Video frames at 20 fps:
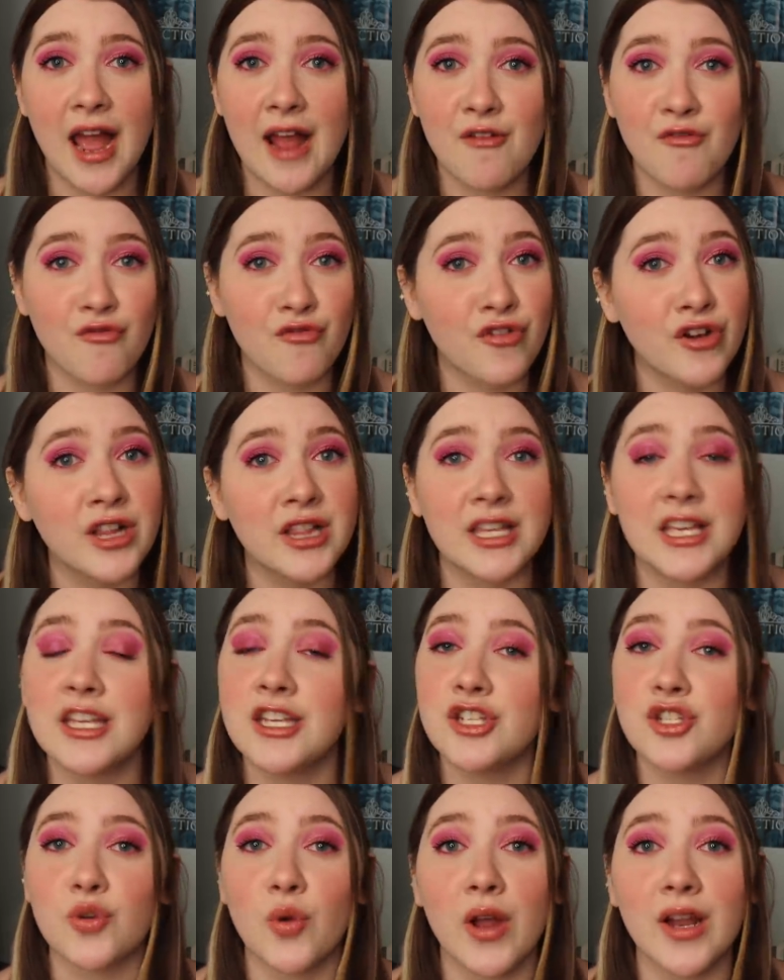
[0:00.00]
I really
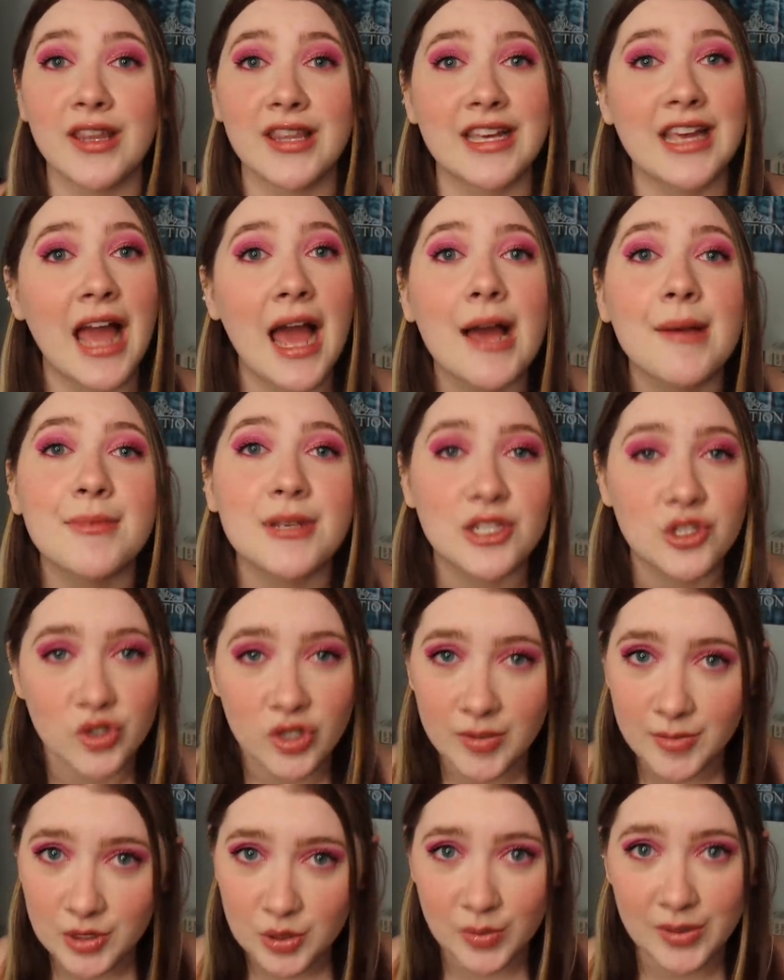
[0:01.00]
enjoyed the
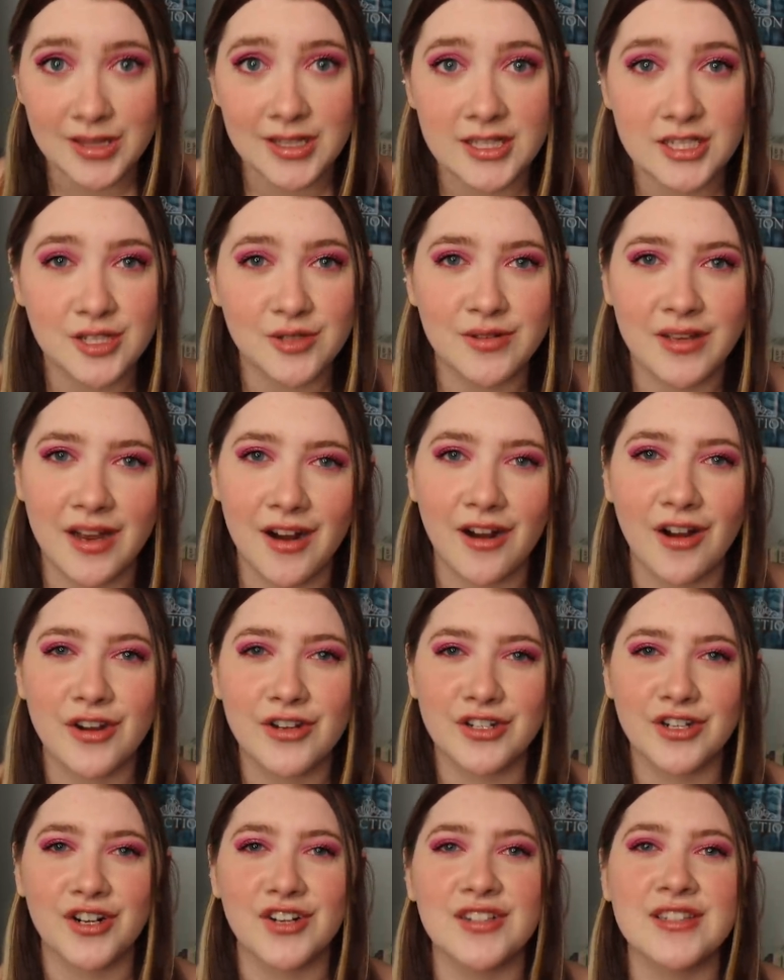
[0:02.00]
chemistry between these two
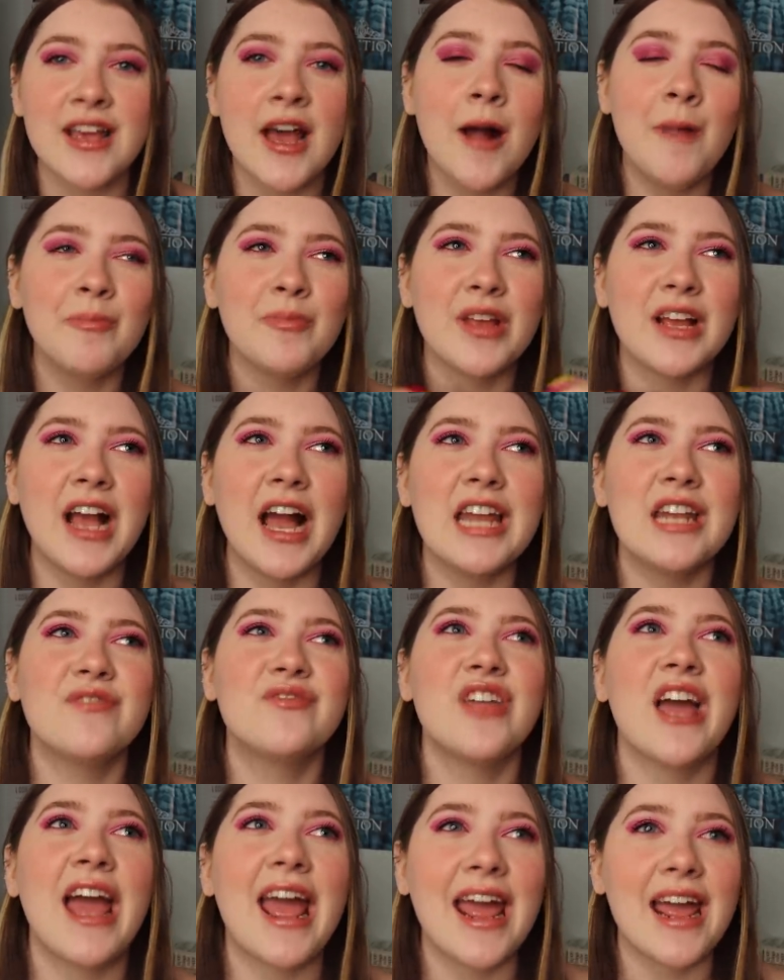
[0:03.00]
characters and kind
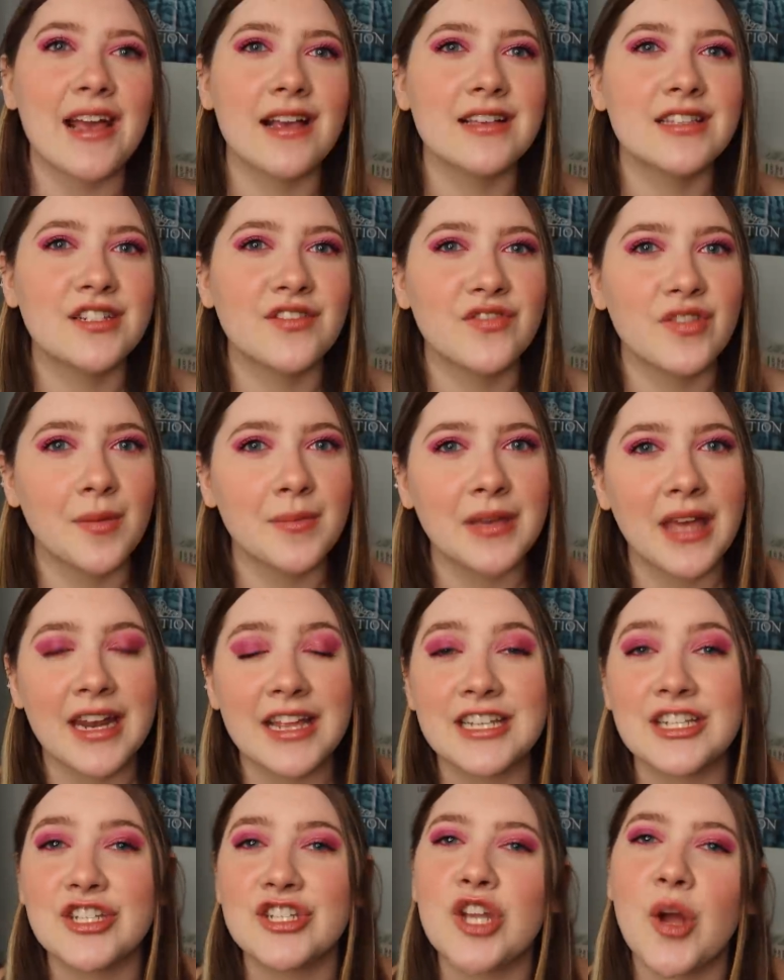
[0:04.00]
of the angst of them
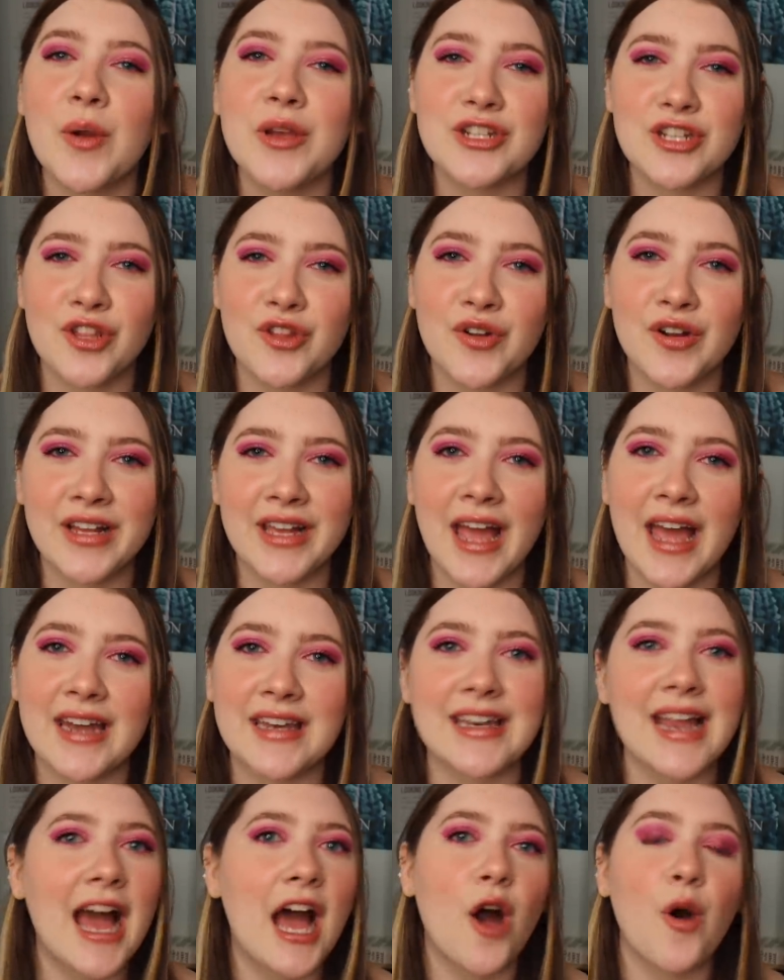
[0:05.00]
getting to know each other
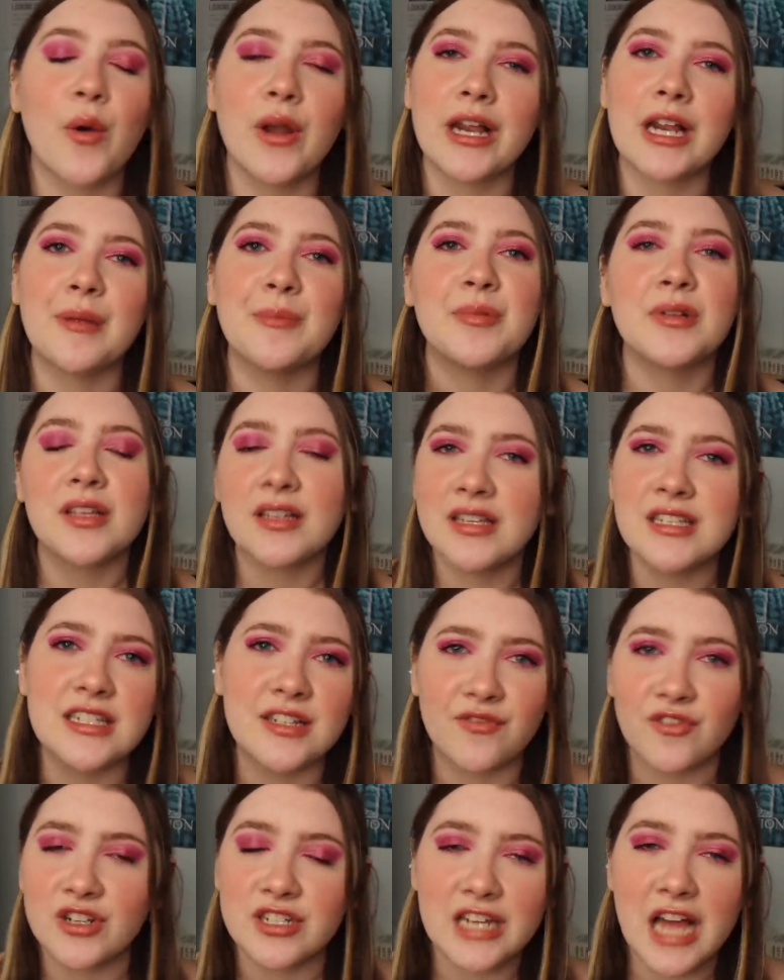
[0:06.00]
again now in a completely
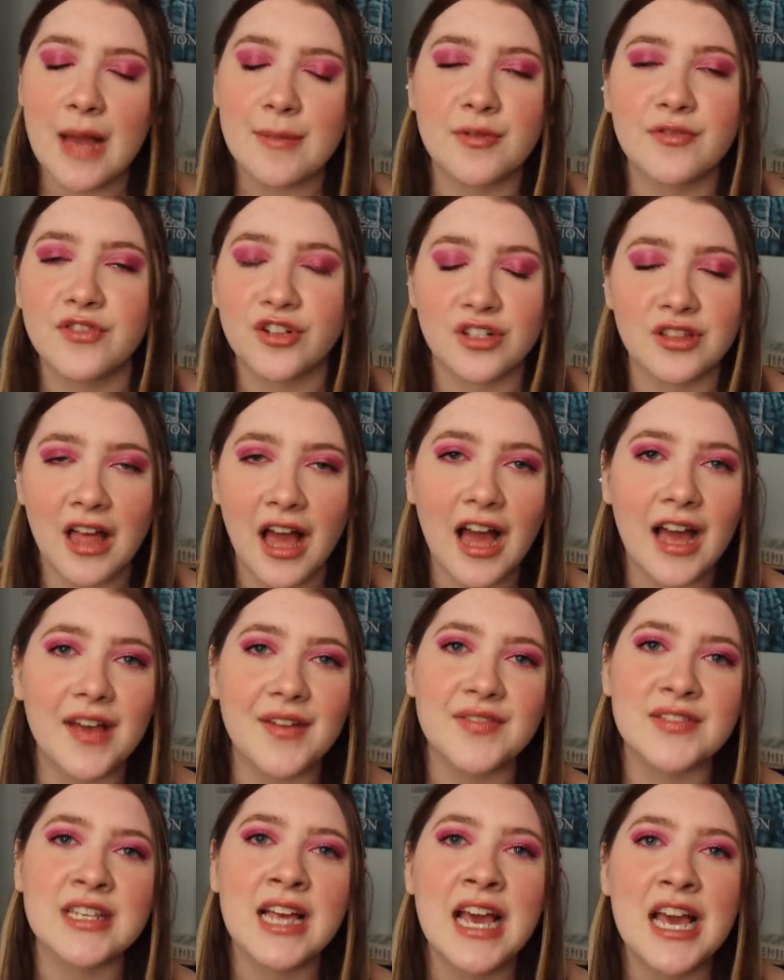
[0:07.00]
different time of their
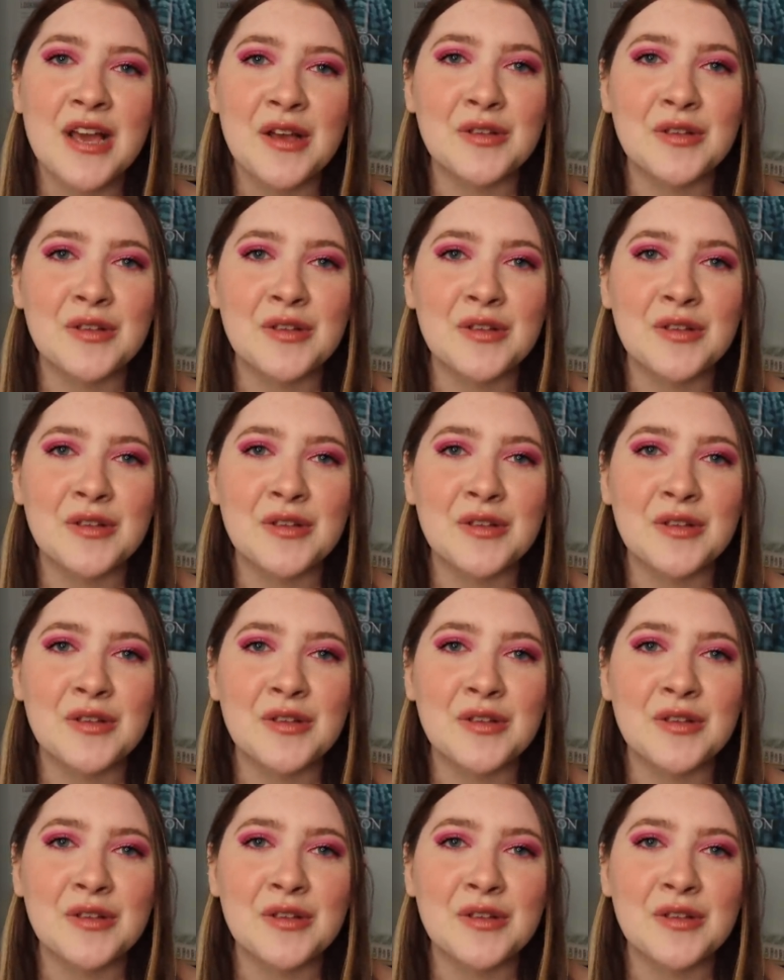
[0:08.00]
lives.